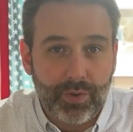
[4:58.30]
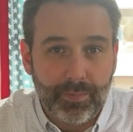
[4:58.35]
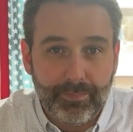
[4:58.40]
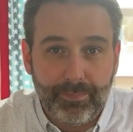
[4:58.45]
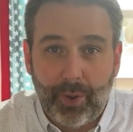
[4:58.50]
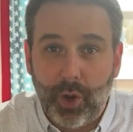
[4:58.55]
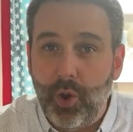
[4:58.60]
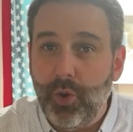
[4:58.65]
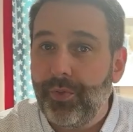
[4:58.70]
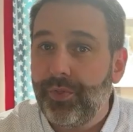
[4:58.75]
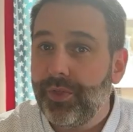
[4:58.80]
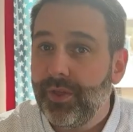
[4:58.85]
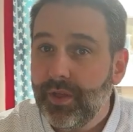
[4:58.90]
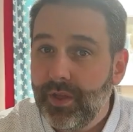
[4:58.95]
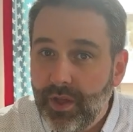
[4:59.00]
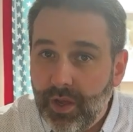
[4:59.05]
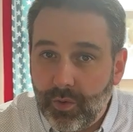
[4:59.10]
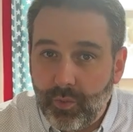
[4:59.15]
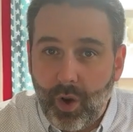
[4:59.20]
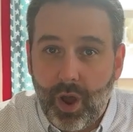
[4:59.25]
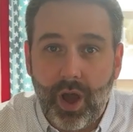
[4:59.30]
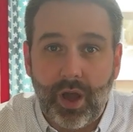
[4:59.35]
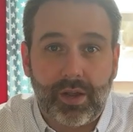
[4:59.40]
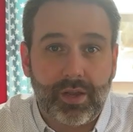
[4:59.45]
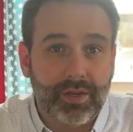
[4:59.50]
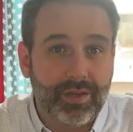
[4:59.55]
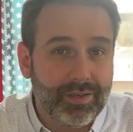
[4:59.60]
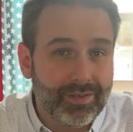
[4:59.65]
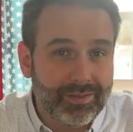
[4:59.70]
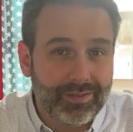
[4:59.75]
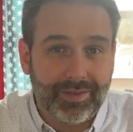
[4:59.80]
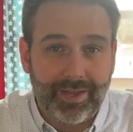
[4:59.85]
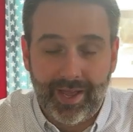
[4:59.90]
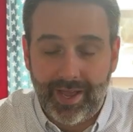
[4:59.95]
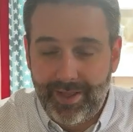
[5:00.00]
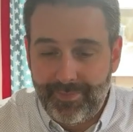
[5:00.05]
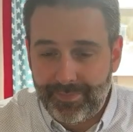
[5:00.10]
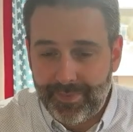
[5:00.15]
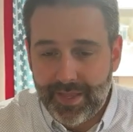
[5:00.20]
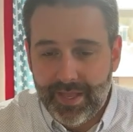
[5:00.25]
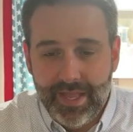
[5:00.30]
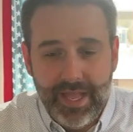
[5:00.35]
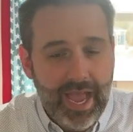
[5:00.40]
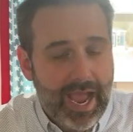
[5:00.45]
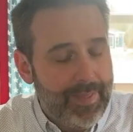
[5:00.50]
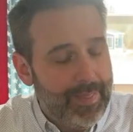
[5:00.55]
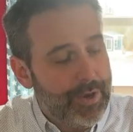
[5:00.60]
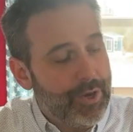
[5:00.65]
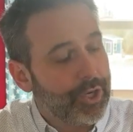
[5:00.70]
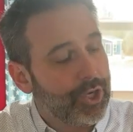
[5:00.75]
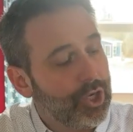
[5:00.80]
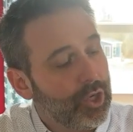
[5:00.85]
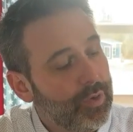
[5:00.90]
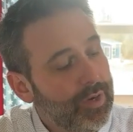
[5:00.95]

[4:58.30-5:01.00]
Both rock, okay? And then you're going to go